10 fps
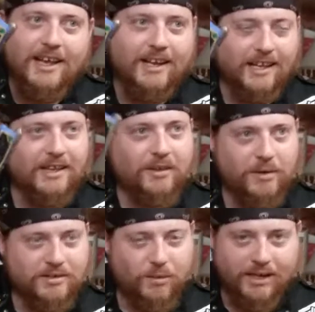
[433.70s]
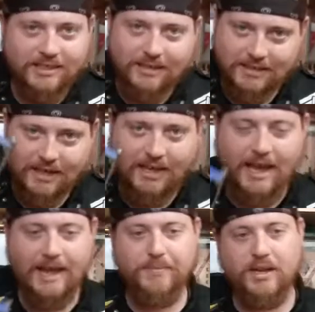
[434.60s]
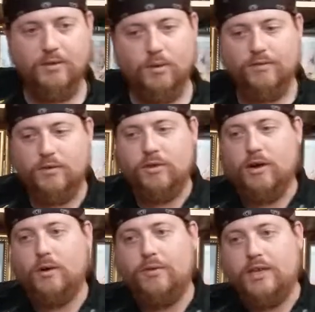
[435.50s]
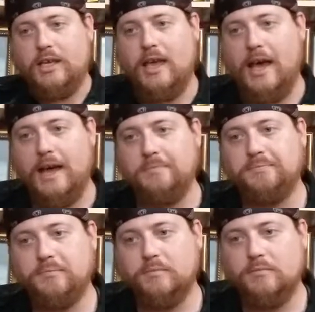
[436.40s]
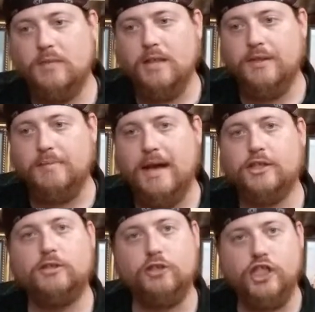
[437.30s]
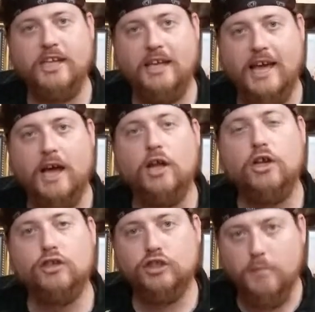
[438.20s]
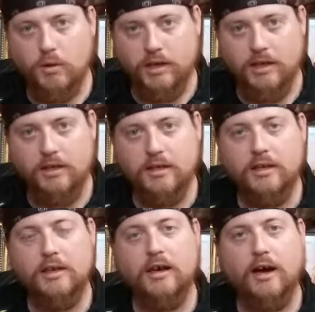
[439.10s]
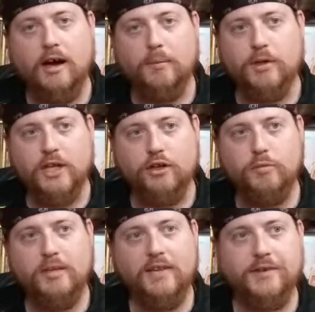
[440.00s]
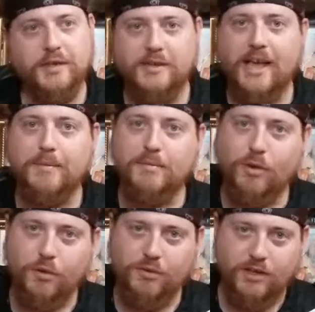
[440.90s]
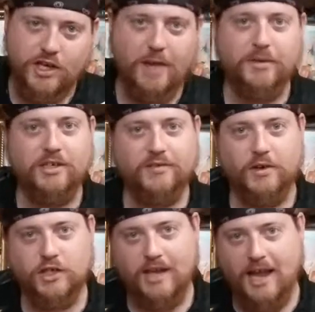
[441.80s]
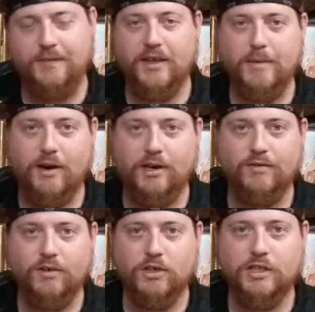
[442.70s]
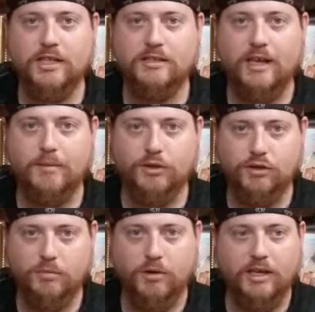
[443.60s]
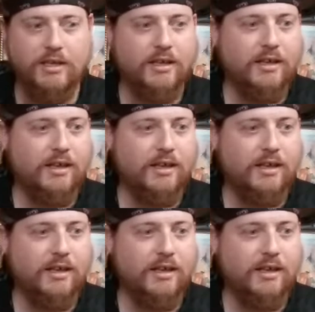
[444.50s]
And again, the reason why it sounds like a cat, any one of you know, the magical genie cat, Smokey, which I do believe is his name in both the Japanese version and the American version. His name is Smokey.